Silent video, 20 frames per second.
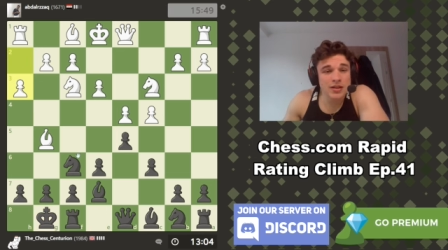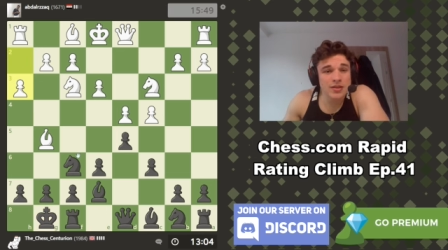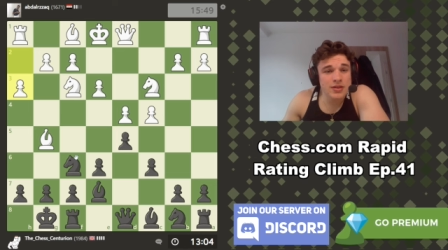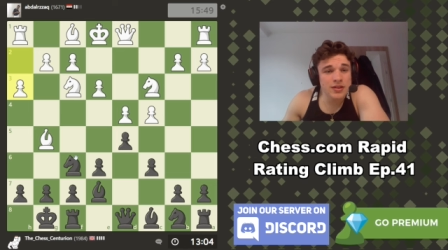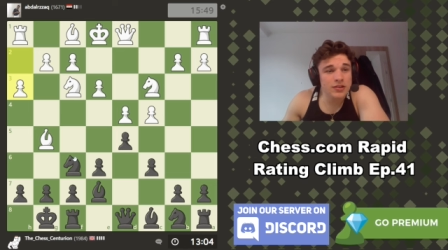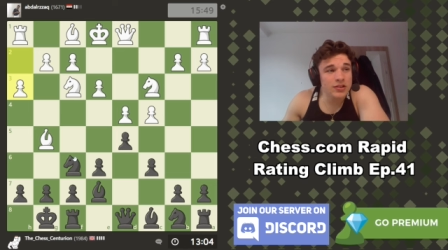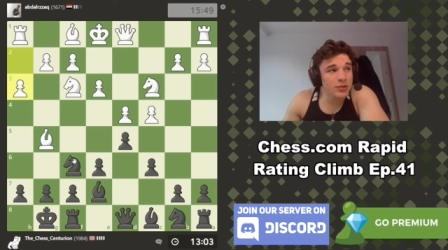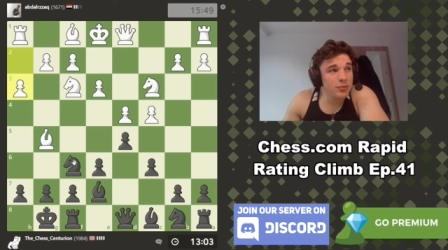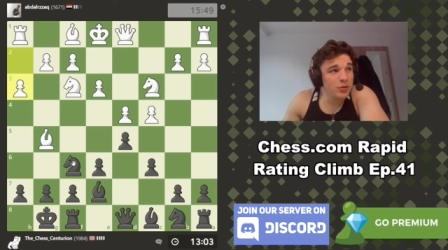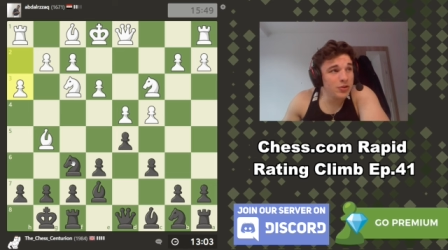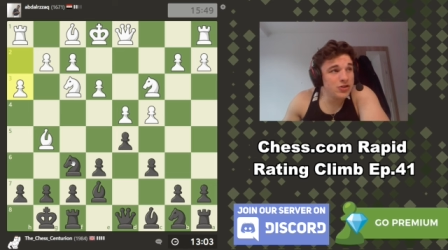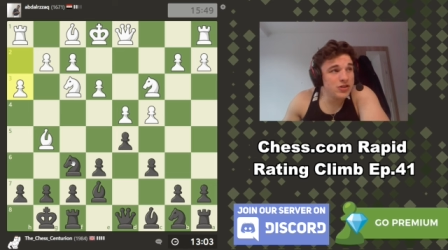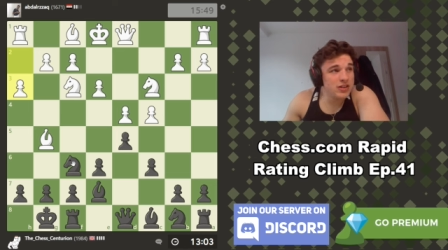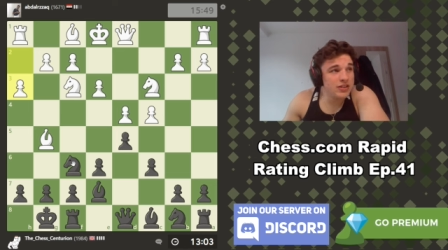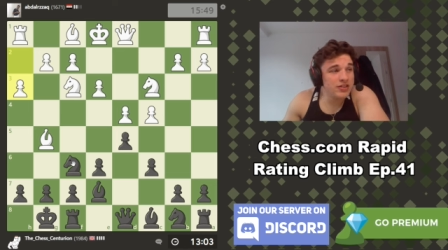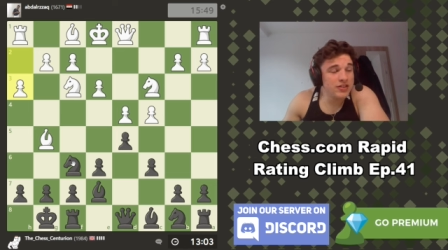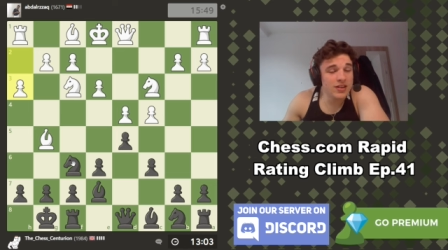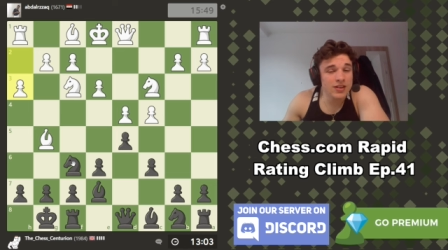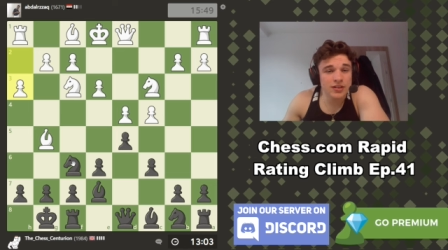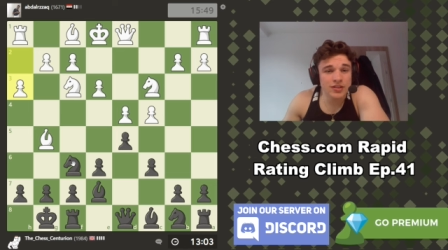This is what
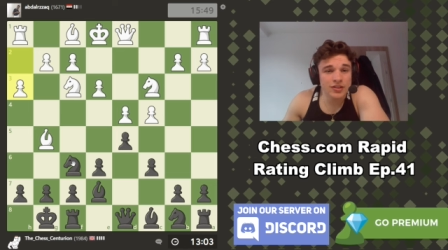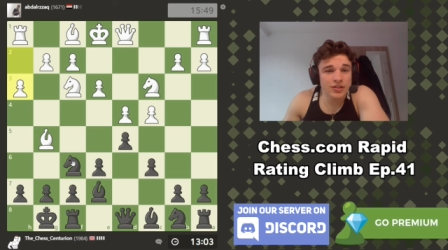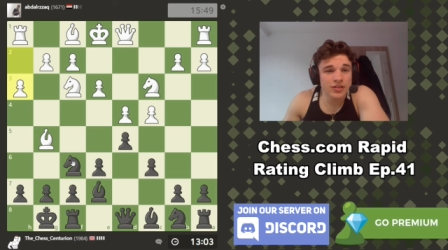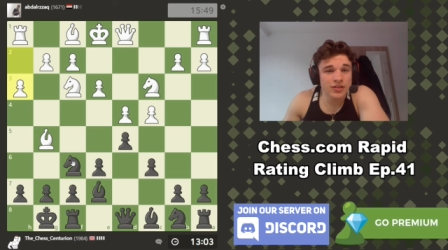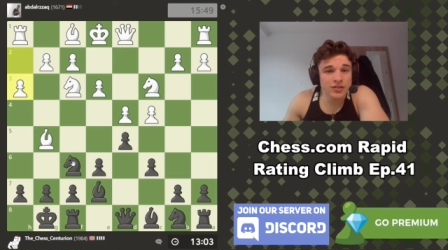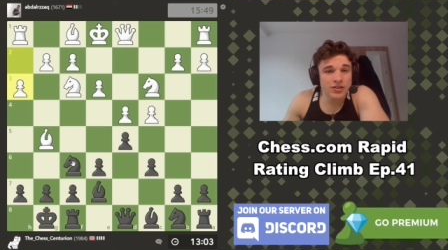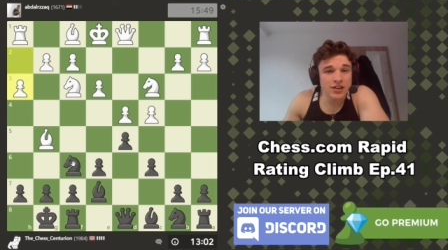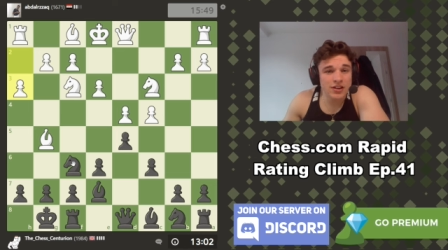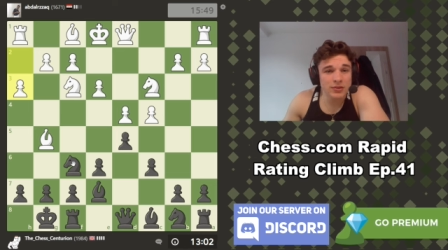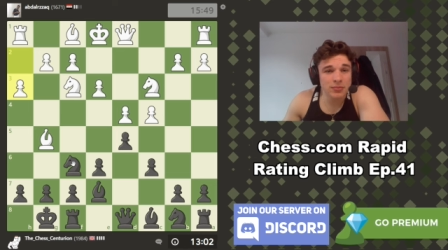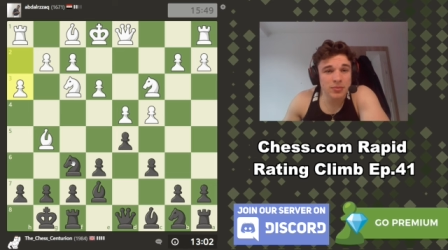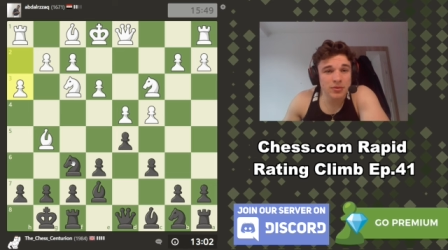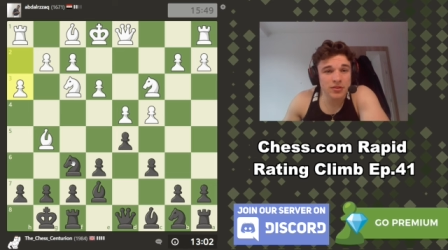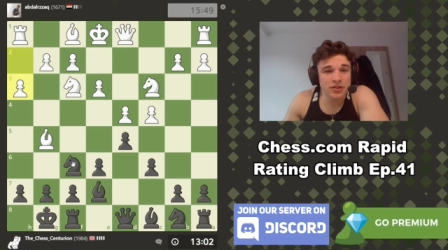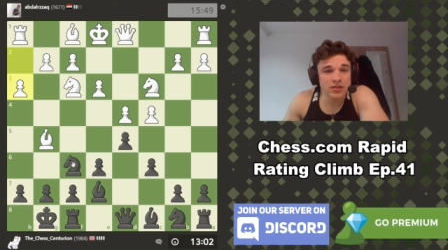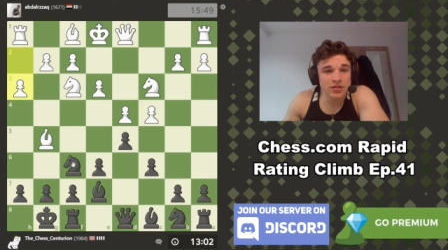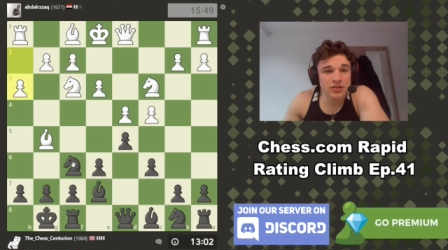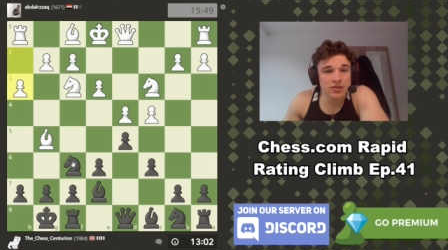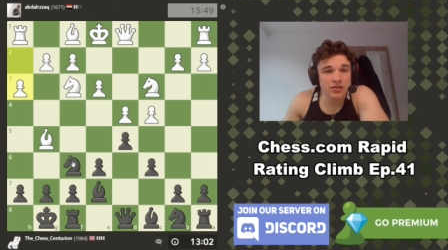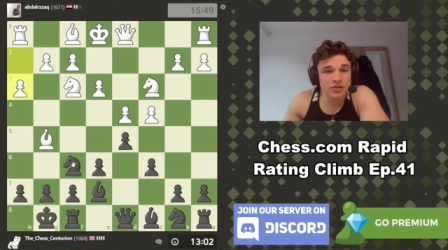chess does. Chess
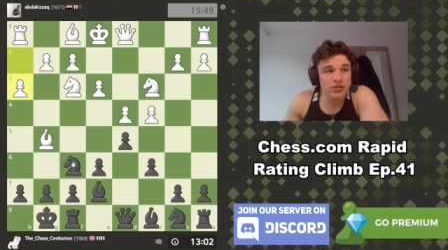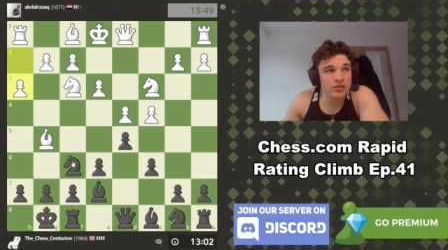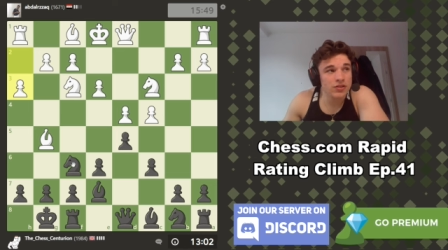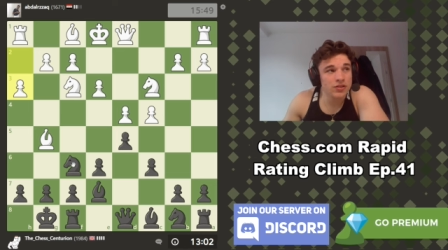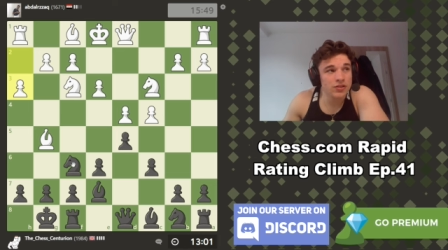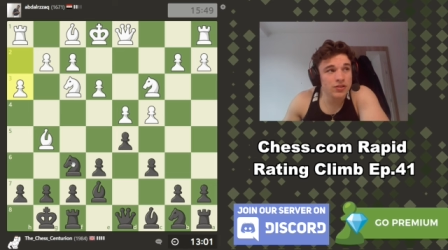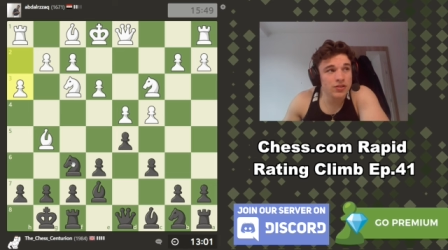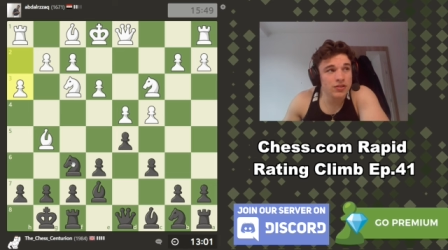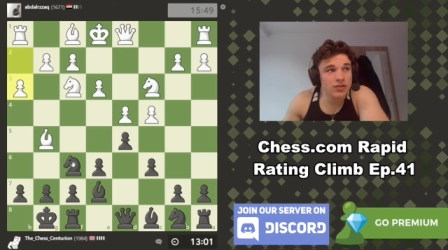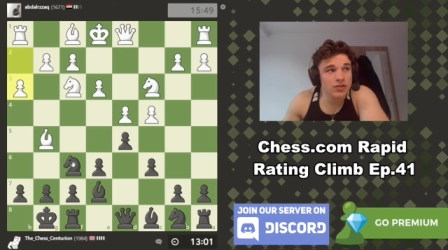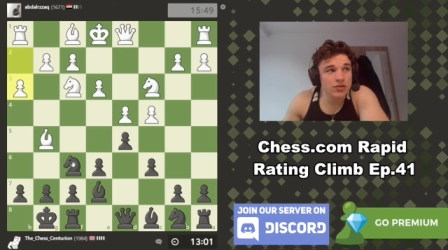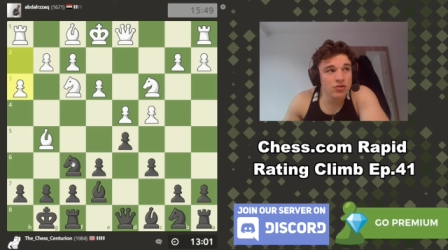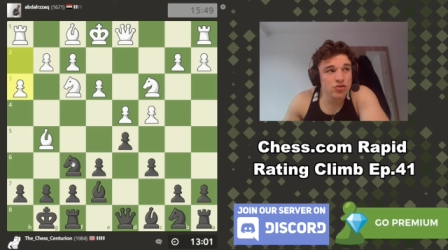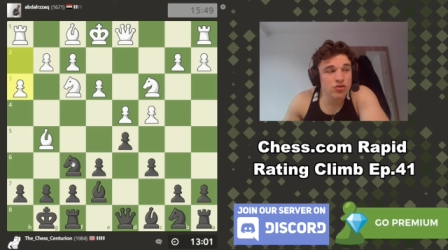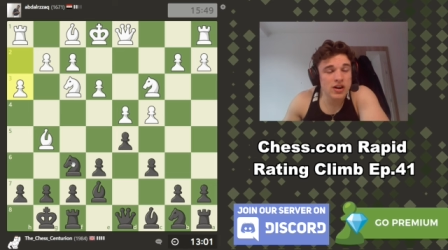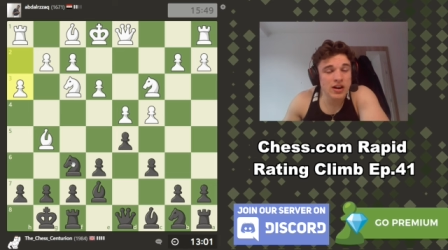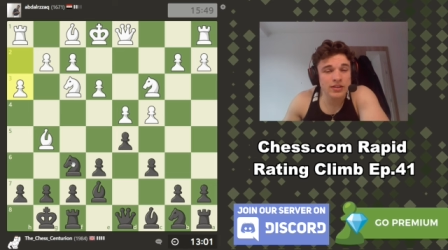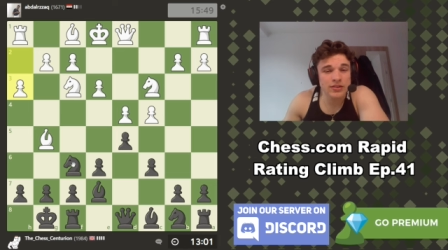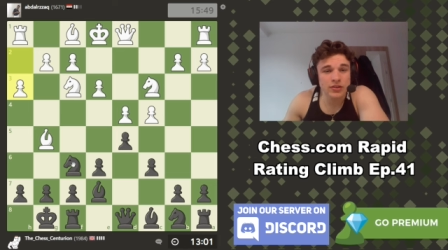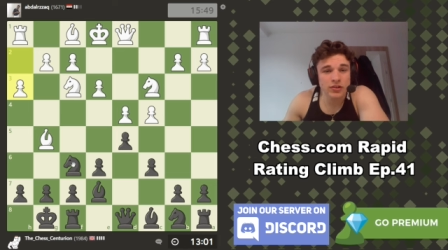positions
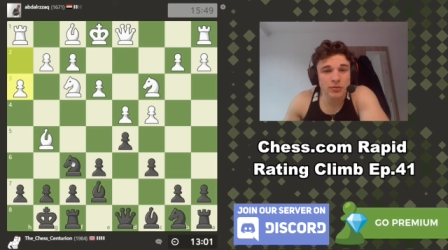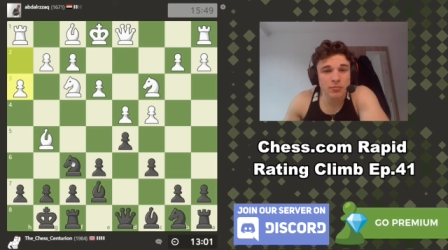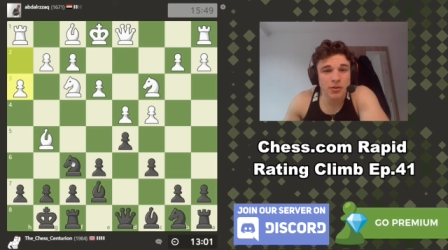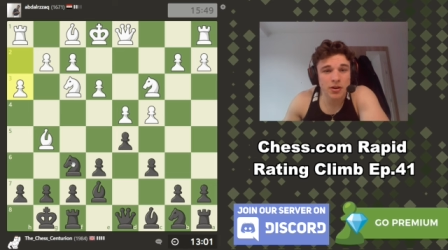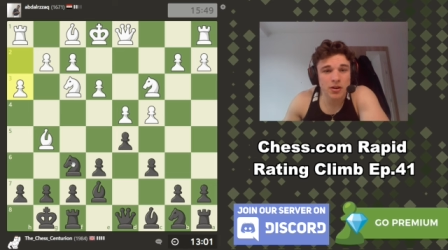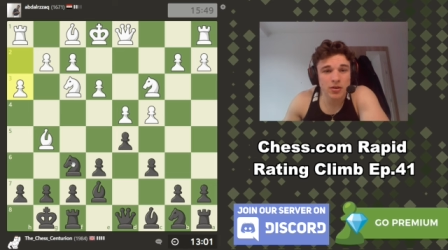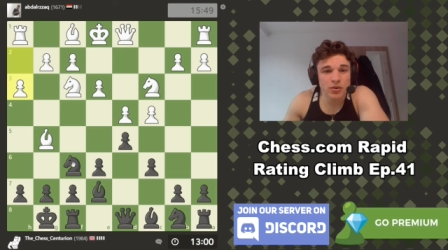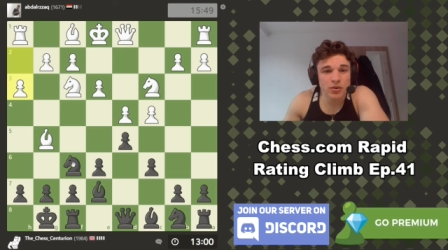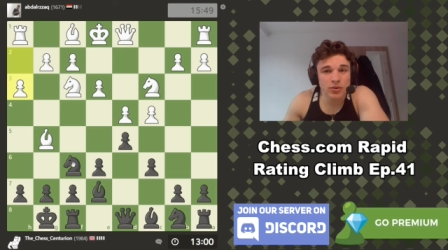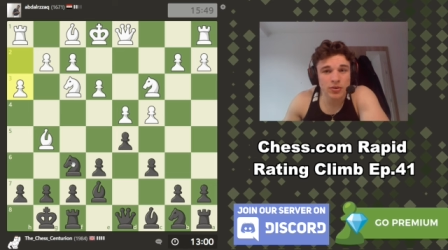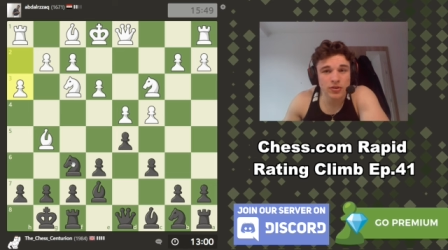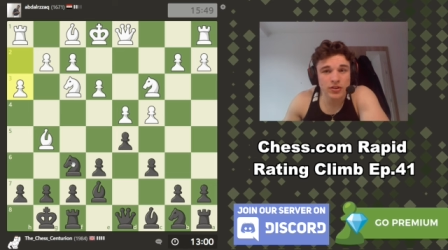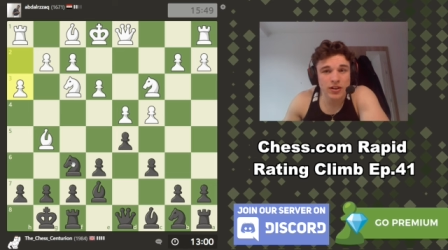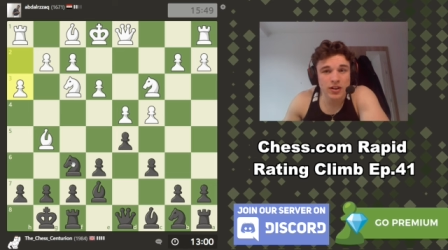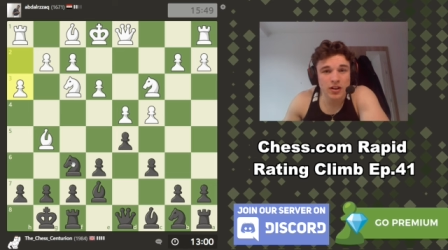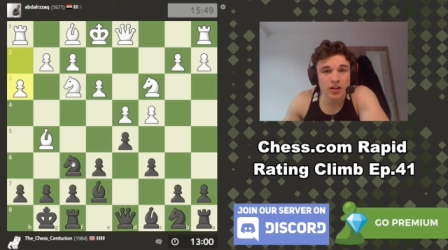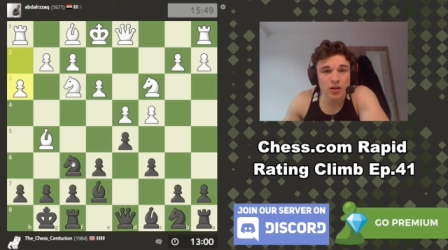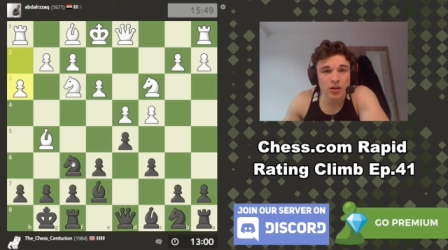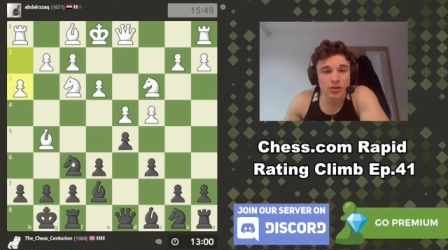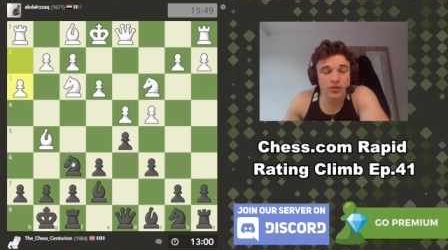transpose a
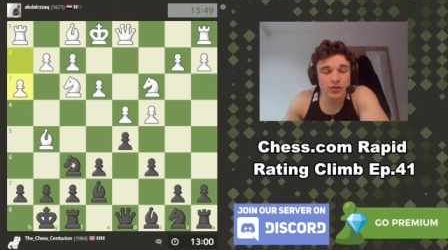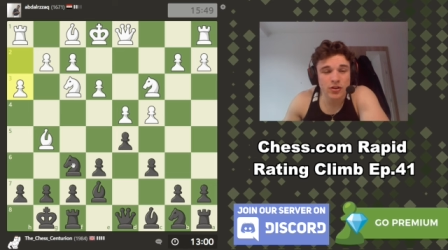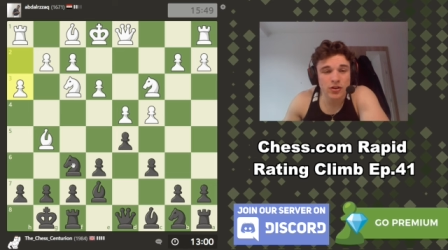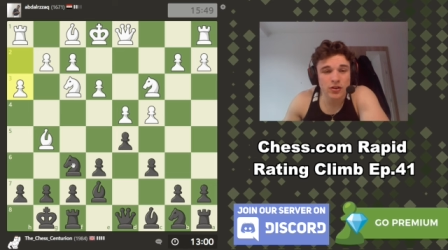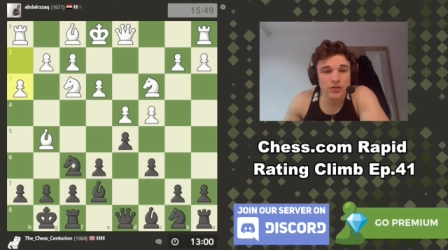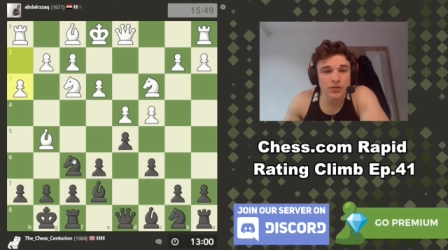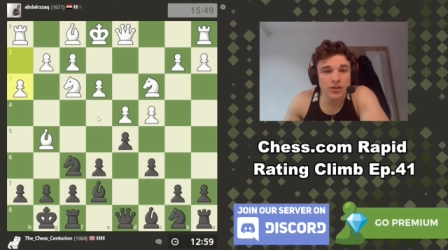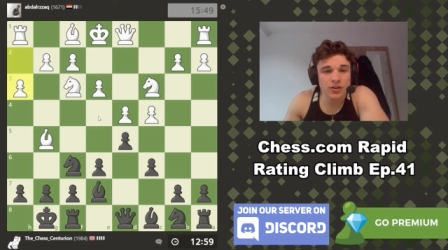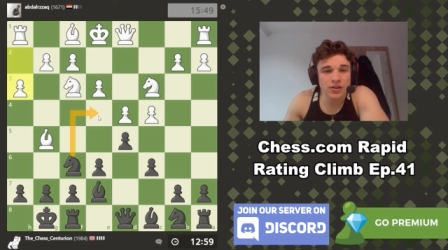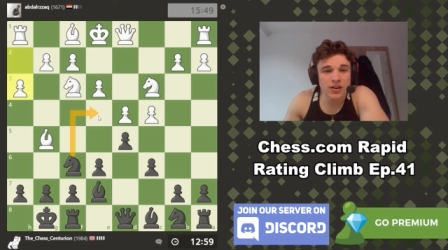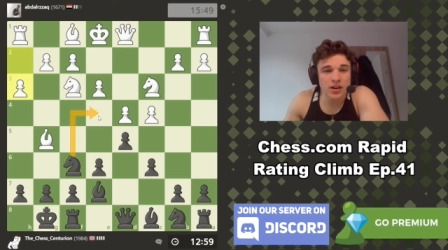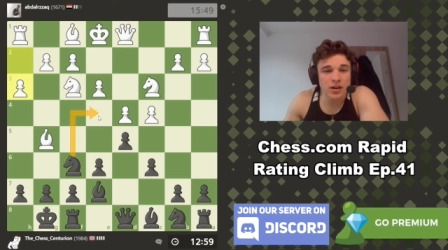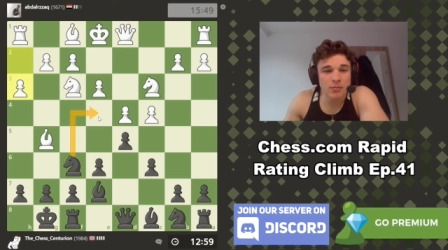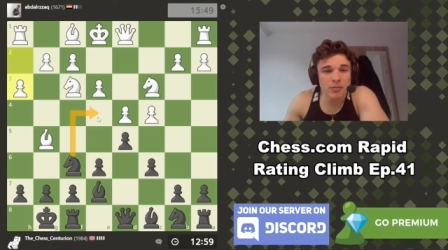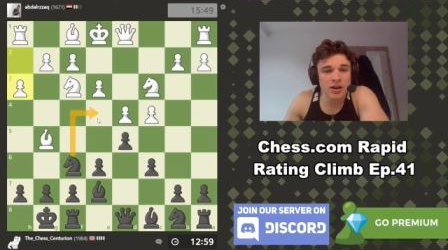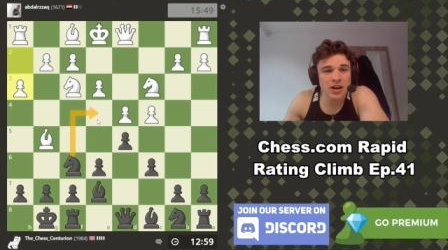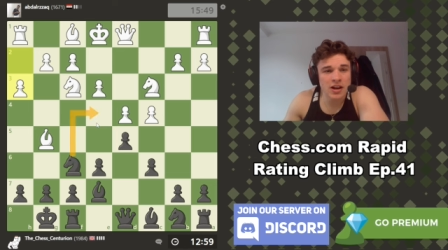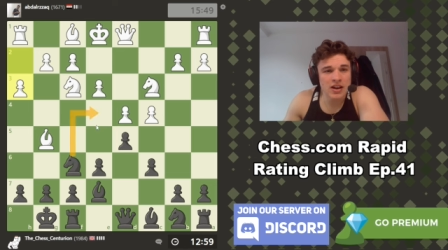lot of the time.